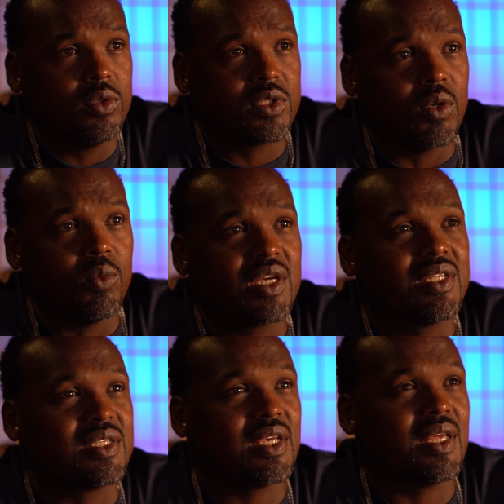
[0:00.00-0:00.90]
someone
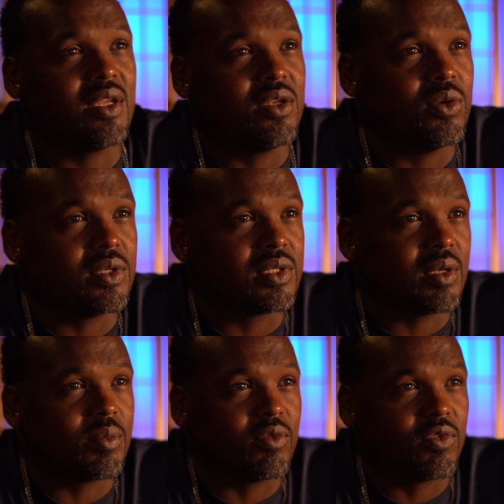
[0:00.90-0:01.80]
can say they're doing
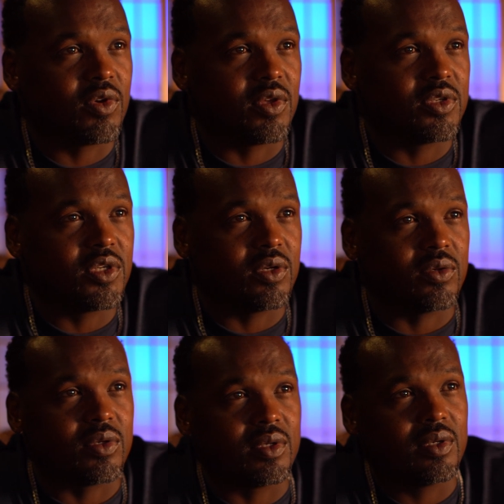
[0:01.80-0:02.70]
something for their
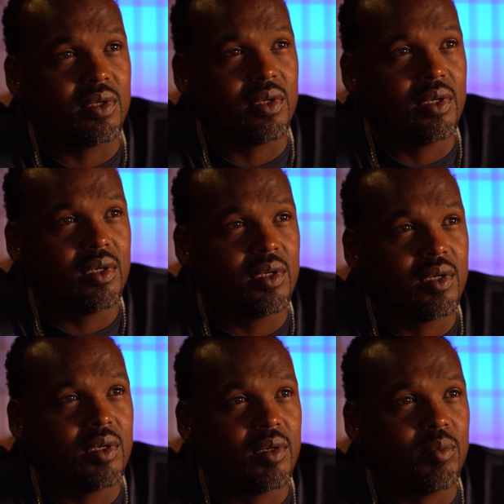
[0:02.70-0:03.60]
children,
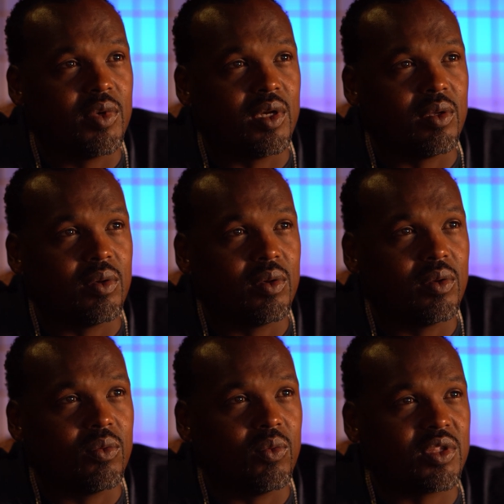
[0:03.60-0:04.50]
but
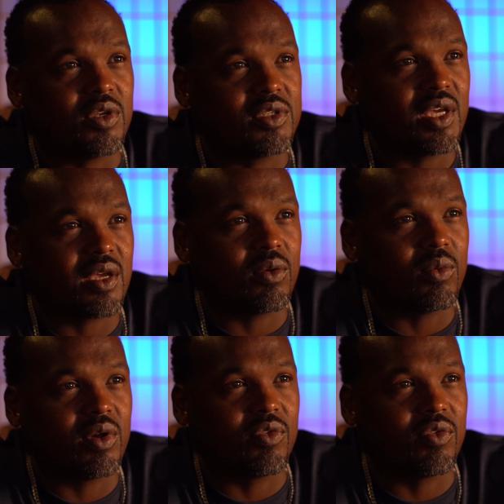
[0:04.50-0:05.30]
what they're taking away